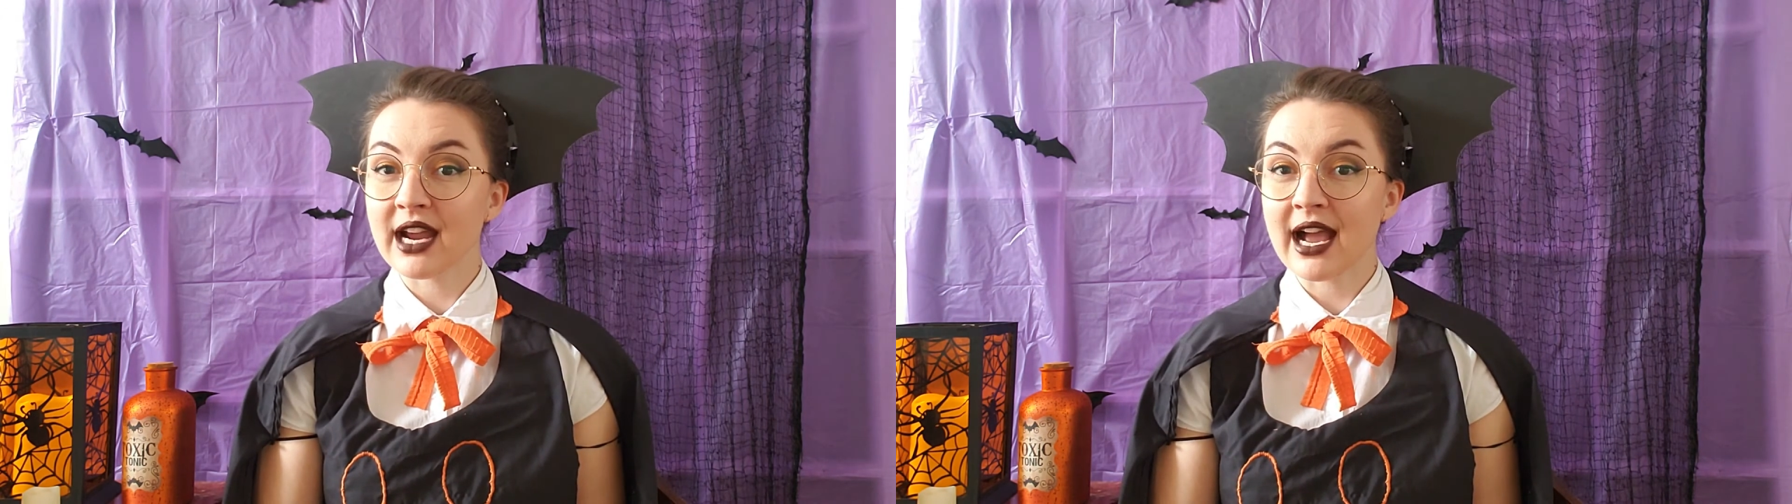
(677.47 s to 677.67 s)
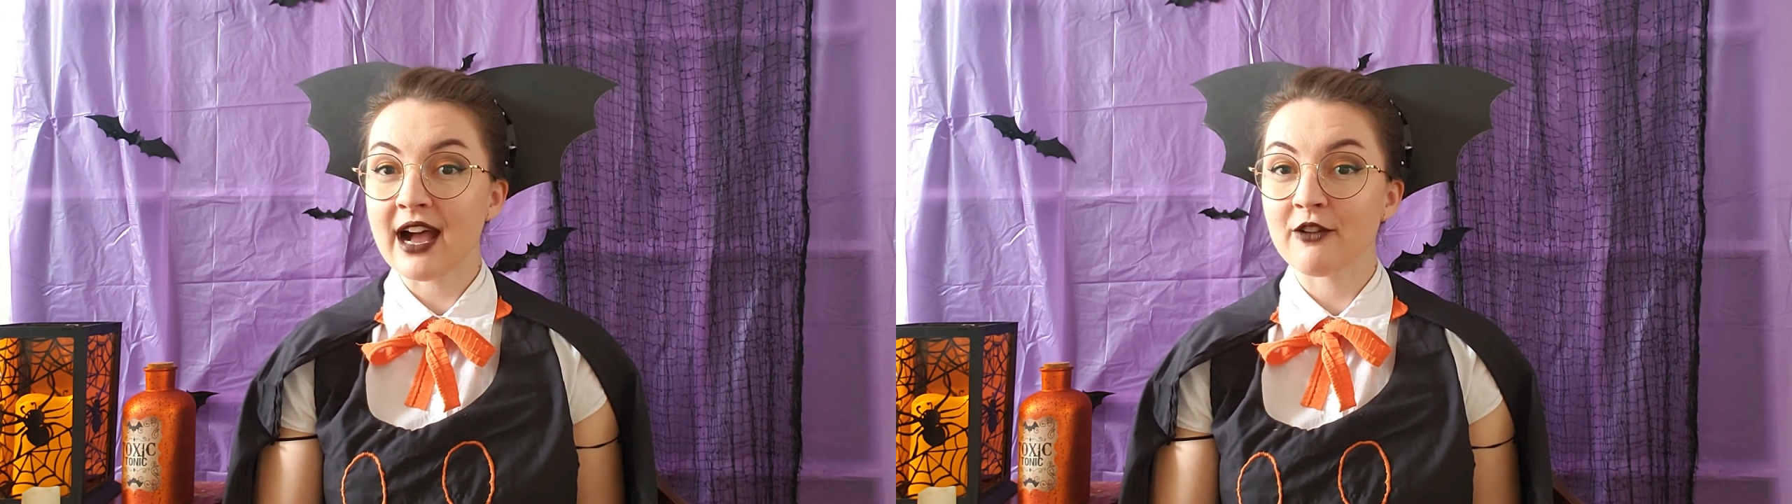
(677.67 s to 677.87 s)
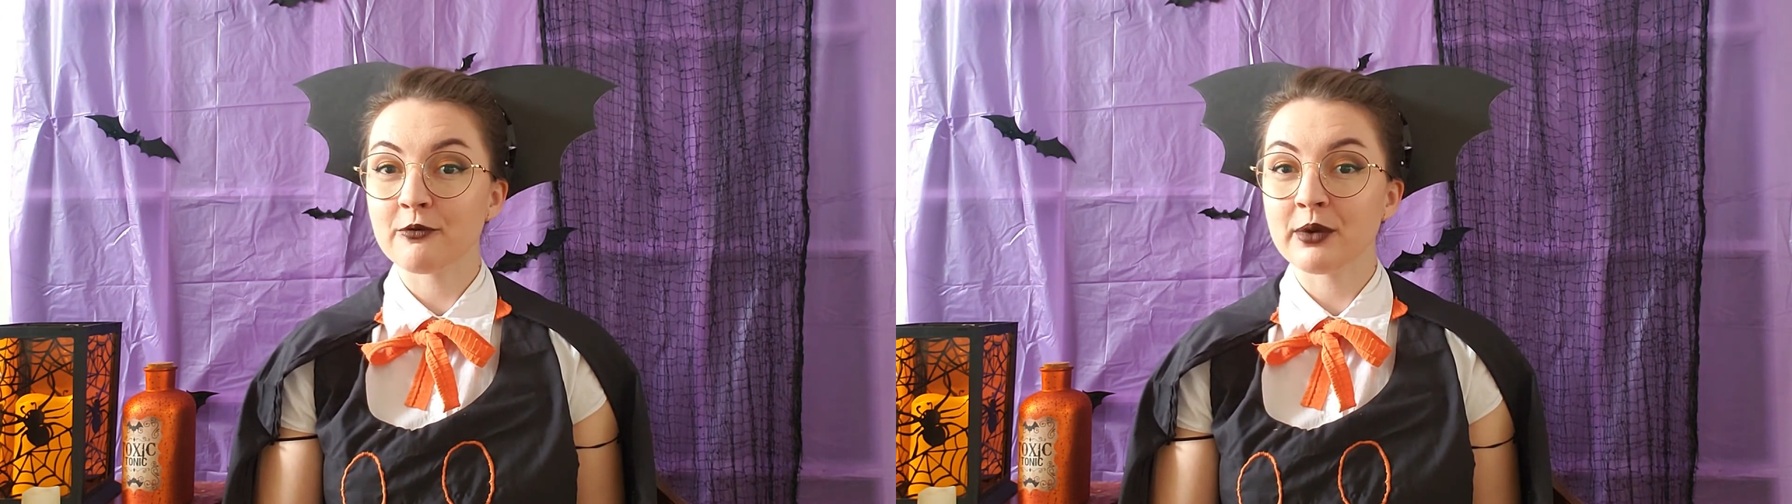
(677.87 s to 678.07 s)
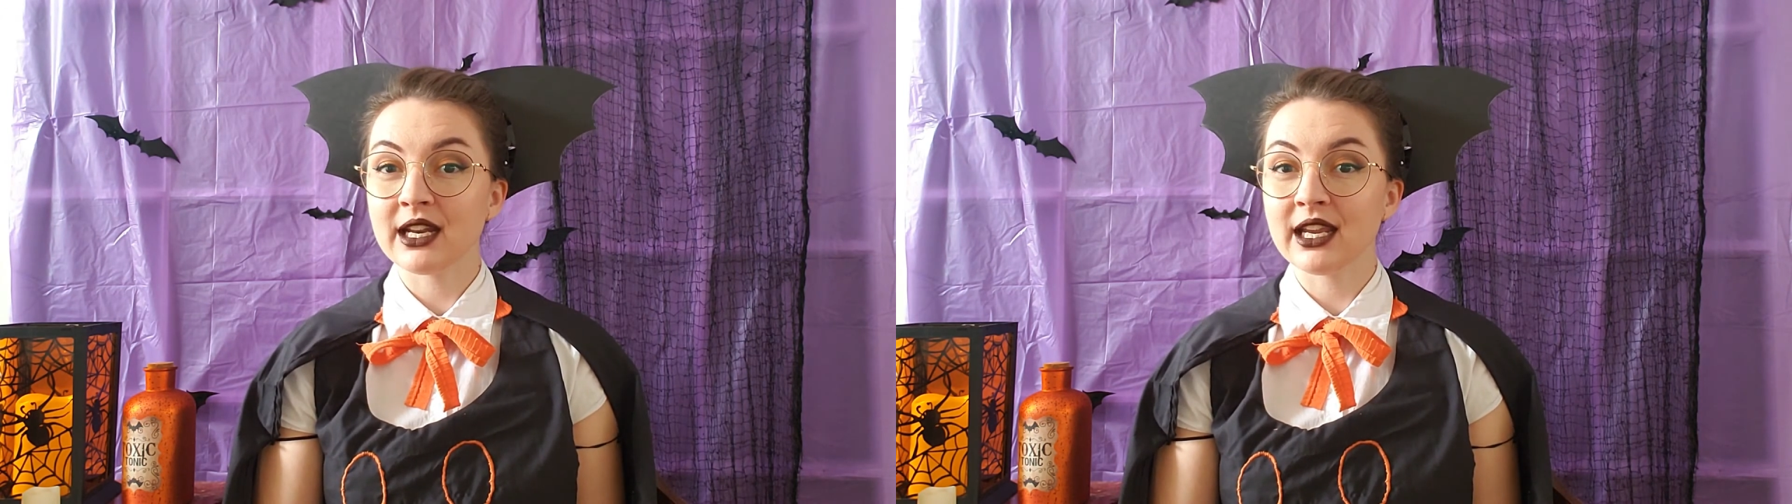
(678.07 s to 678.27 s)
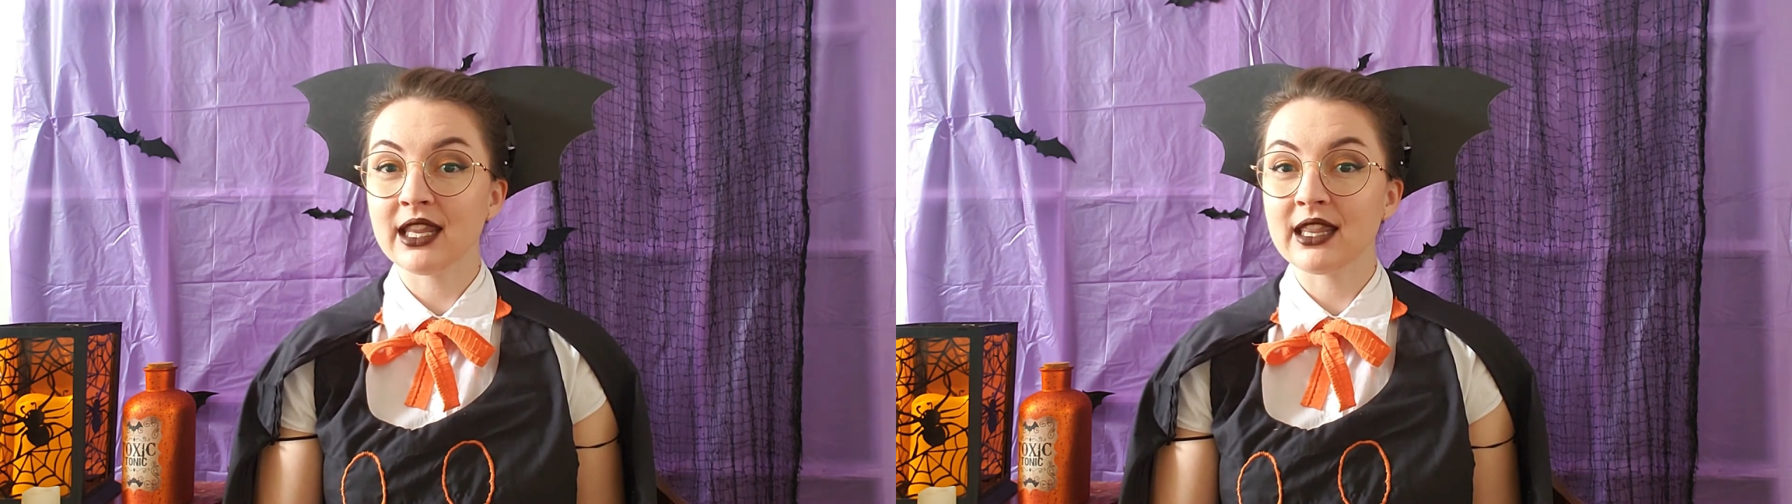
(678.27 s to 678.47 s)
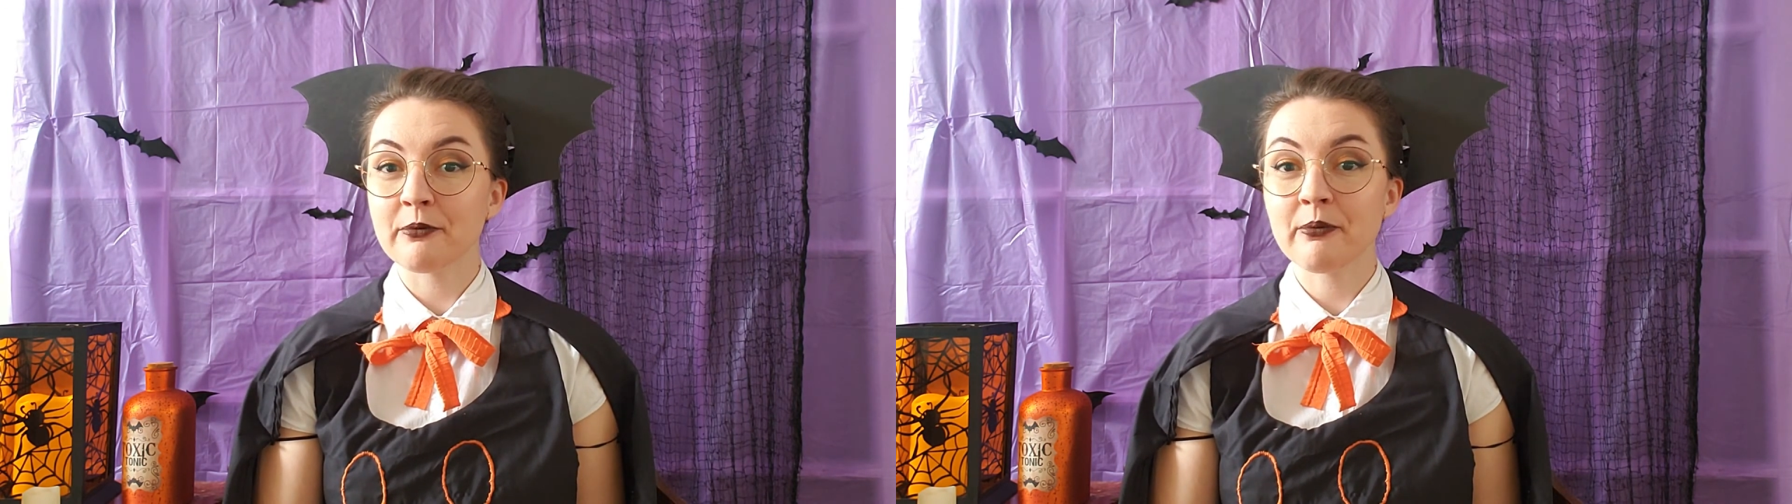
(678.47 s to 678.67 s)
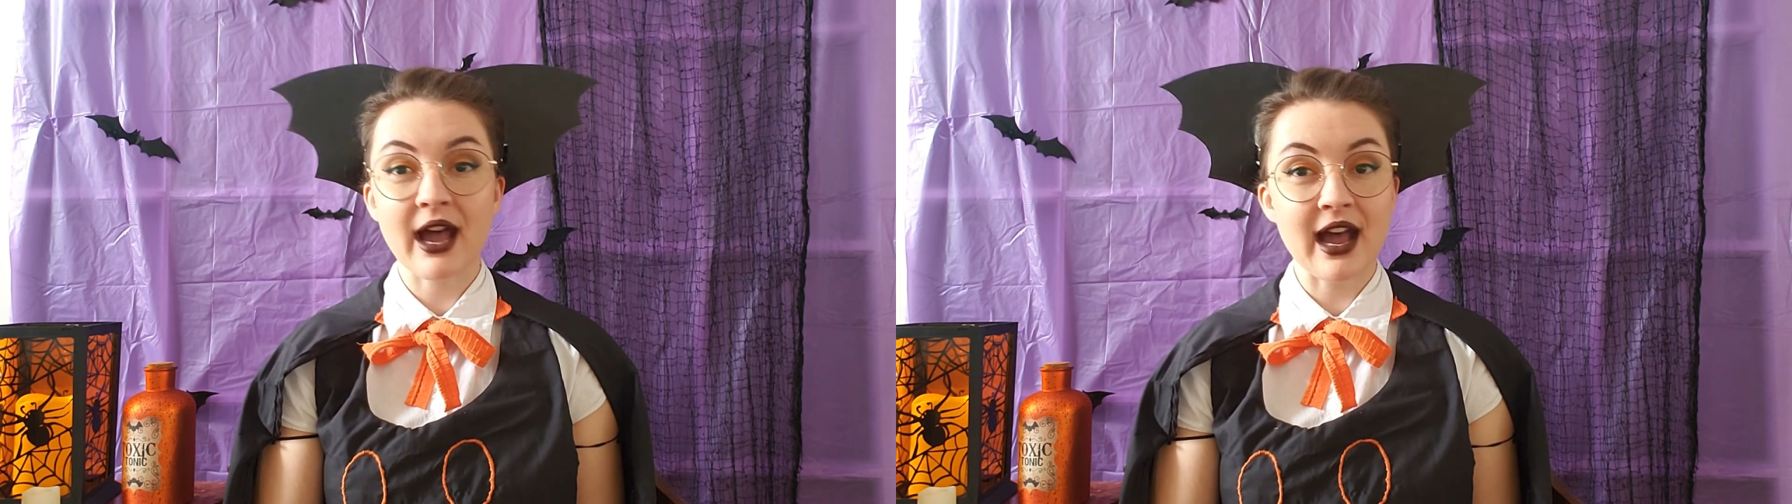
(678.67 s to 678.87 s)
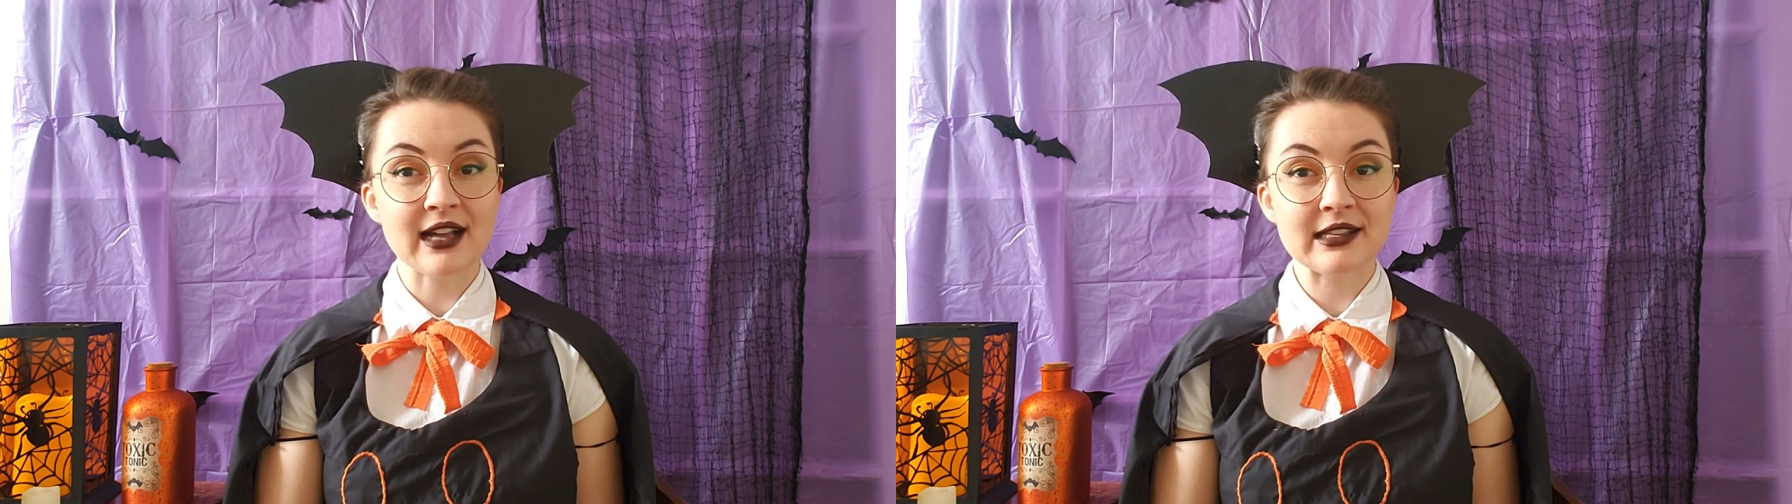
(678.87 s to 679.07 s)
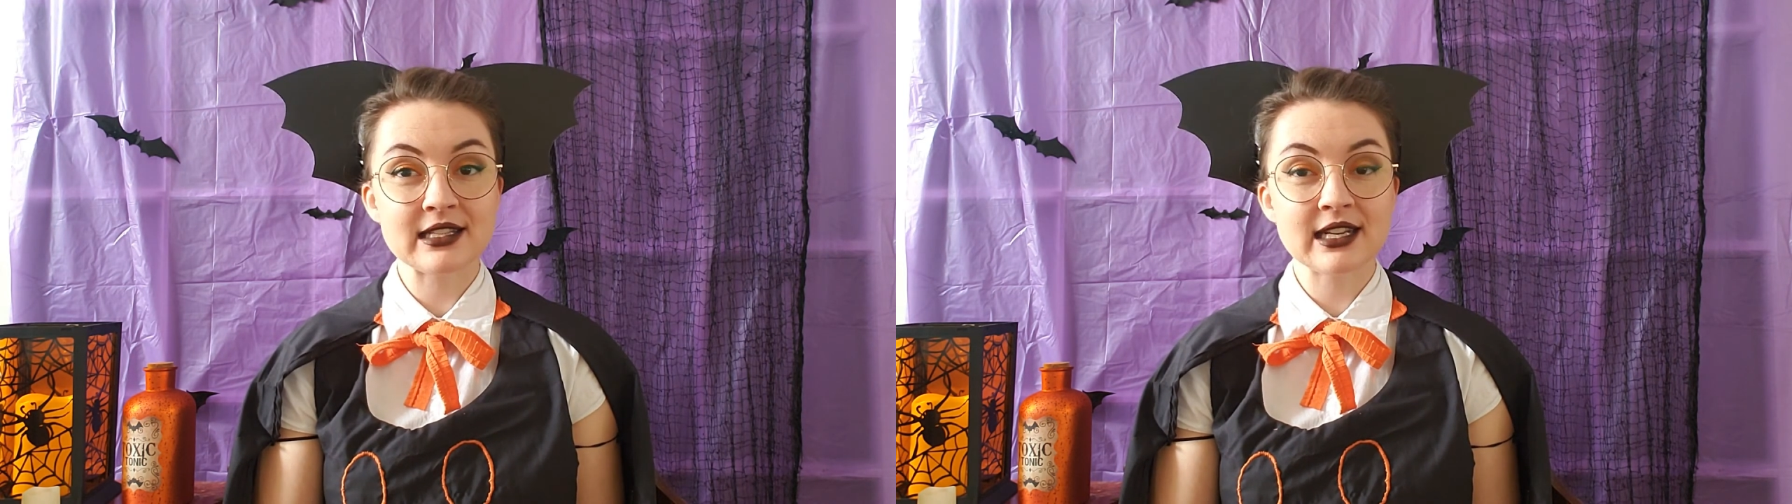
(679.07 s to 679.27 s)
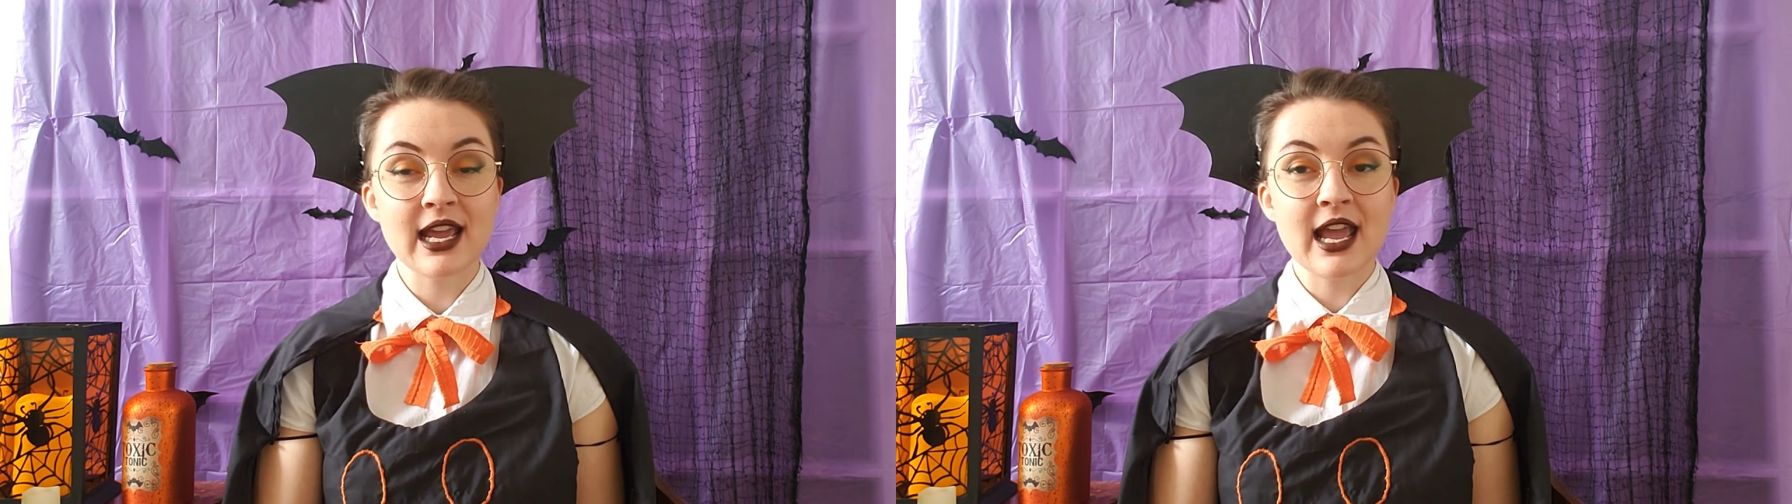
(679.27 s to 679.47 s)
have been in the
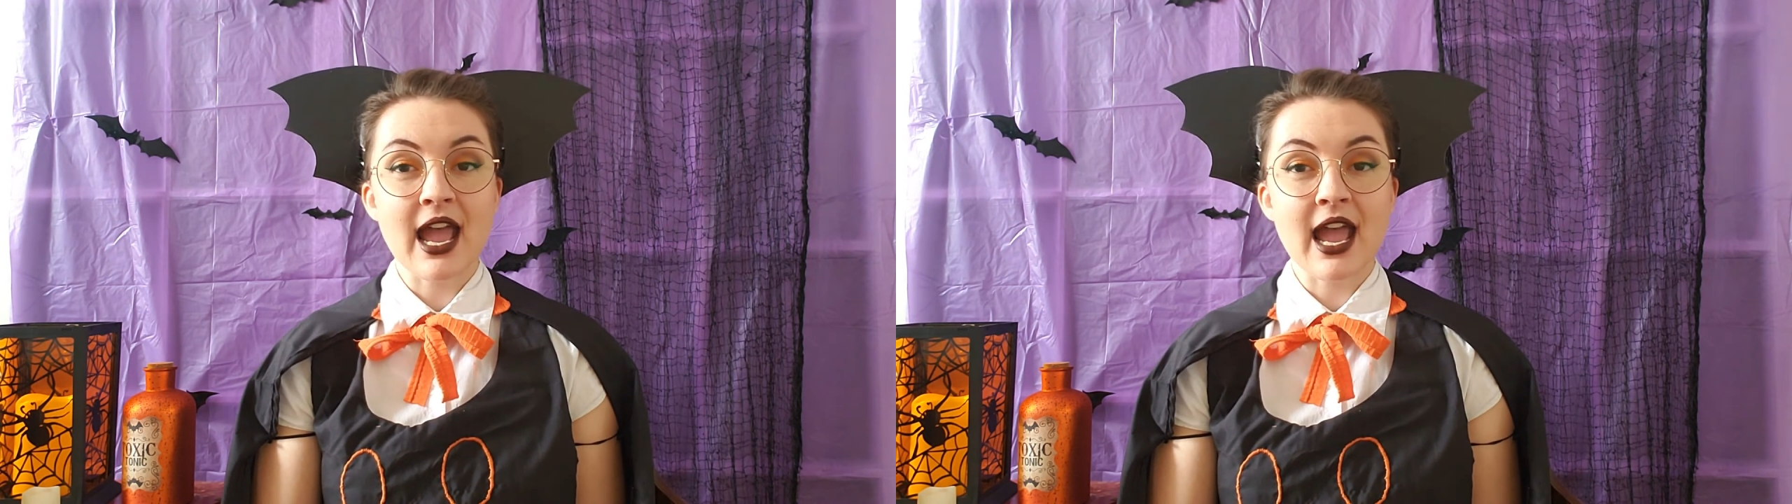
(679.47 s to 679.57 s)
past